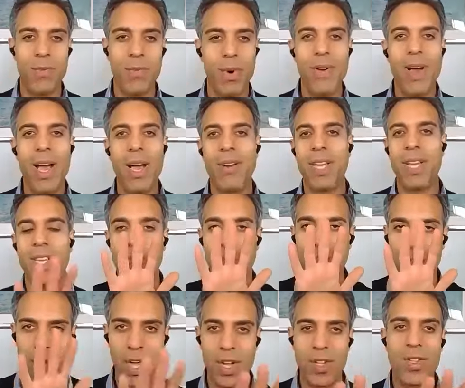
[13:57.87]
way around. He
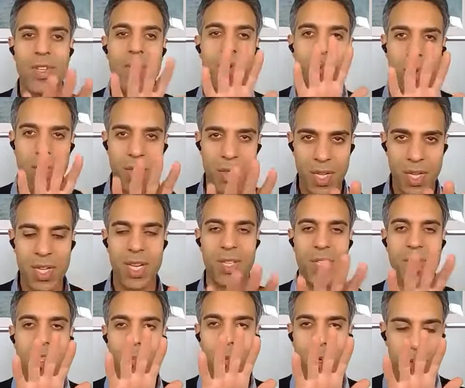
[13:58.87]
started with the
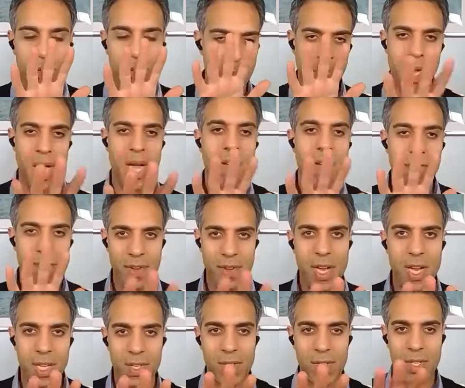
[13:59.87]
customer or the buyer
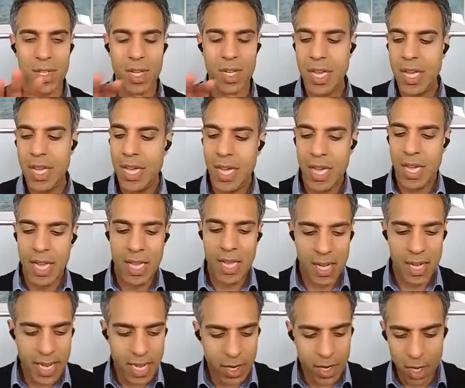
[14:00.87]
first.
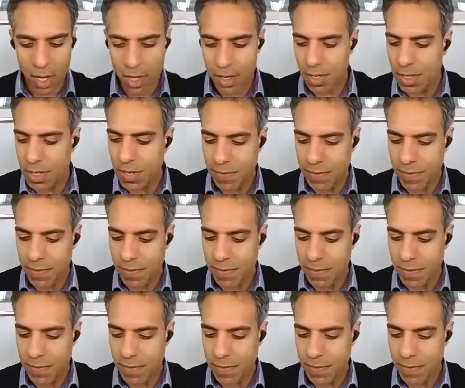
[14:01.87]
Leonardo da